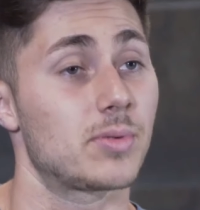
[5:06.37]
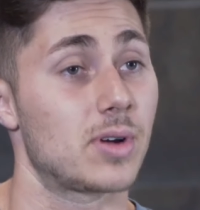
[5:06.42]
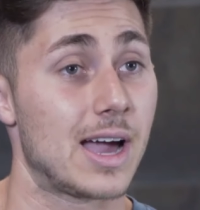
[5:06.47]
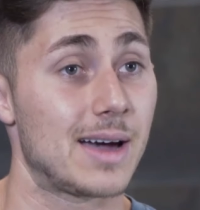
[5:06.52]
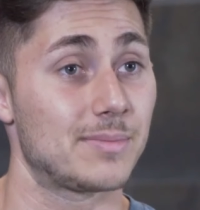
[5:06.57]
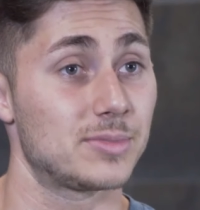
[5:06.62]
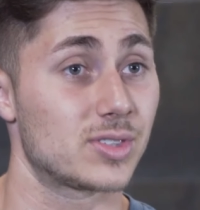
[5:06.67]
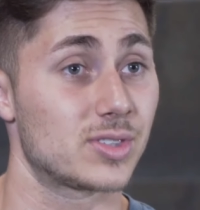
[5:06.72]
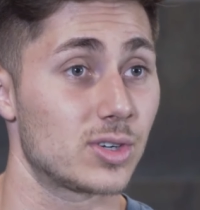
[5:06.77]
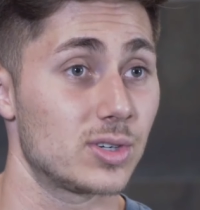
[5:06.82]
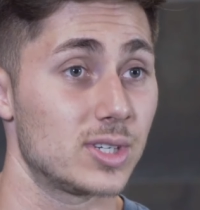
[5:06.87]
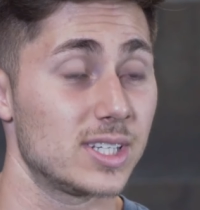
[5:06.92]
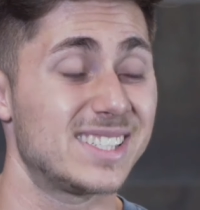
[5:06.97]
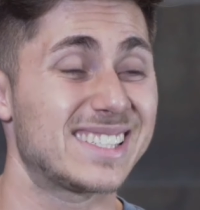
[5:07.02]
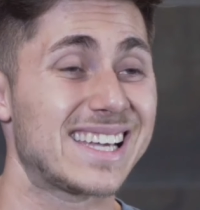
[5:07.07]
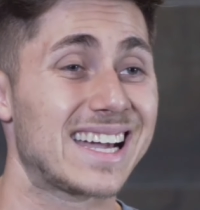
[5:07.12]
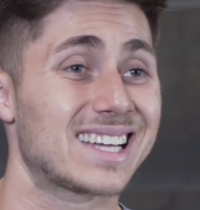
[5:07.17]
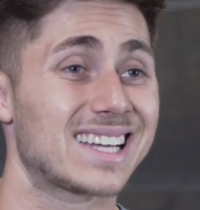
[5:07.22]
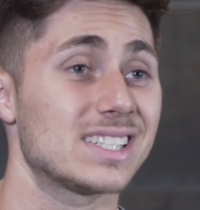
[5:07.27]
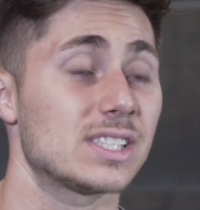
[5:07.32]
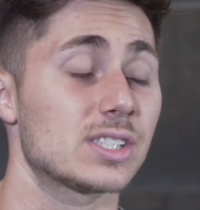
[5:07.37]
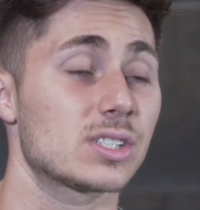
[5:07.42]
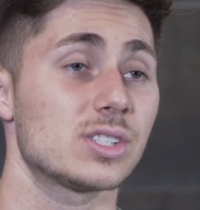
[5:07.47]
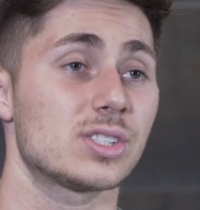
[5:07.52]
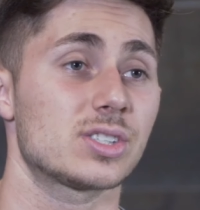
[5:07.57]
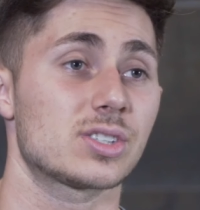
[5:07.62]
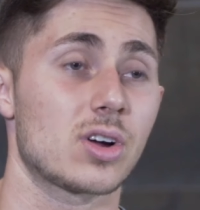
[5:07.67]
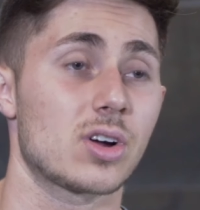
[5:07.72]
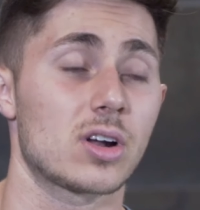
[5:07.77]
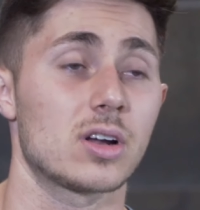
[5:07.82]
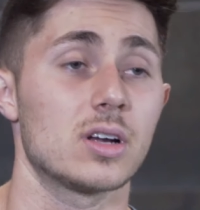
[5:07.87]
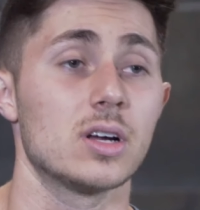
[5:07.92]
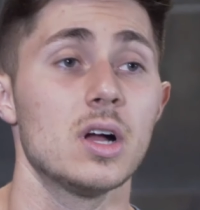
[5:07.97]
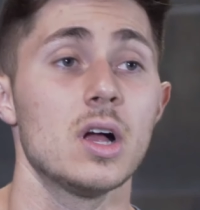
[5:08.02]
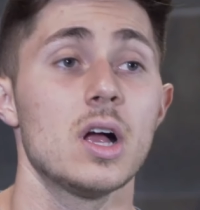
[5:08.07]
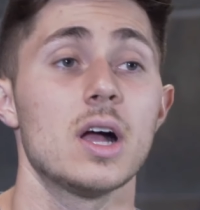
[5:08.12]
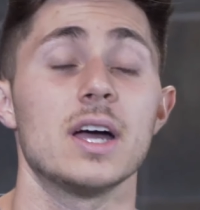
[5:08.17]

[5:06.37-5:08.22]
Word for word: perhaps thirty seconds to start.